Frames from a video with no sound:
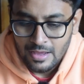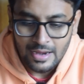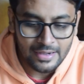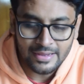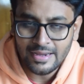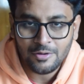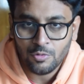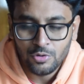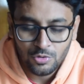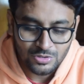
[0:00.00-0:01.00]
And again, I
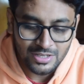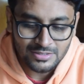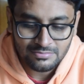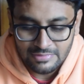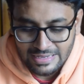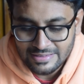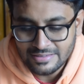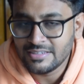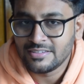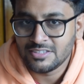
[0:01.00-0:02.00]
don't know the
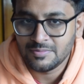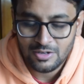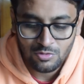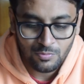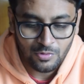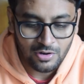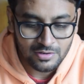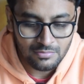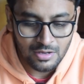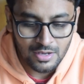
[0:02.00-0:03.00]
exact CTC value for
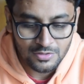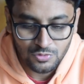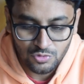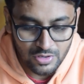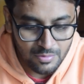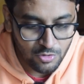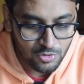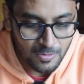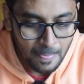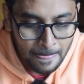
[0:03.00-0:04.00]
uh, Suzuki
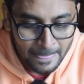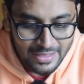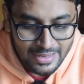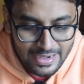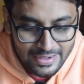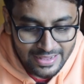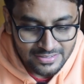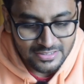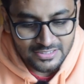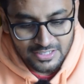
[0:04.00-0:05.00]
Motor.
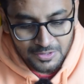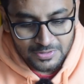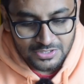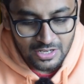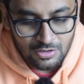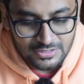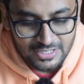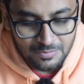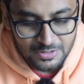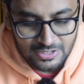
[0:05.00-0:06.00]
Next is ServiceNow.
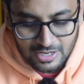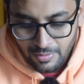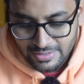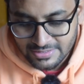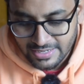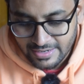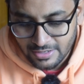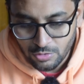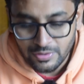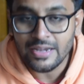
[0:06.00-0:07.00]
ServiceNow has
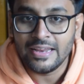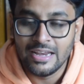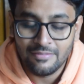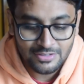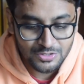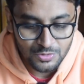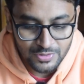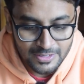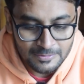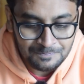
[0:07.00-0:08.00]
taken total 11
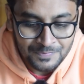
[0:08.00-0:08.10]
students.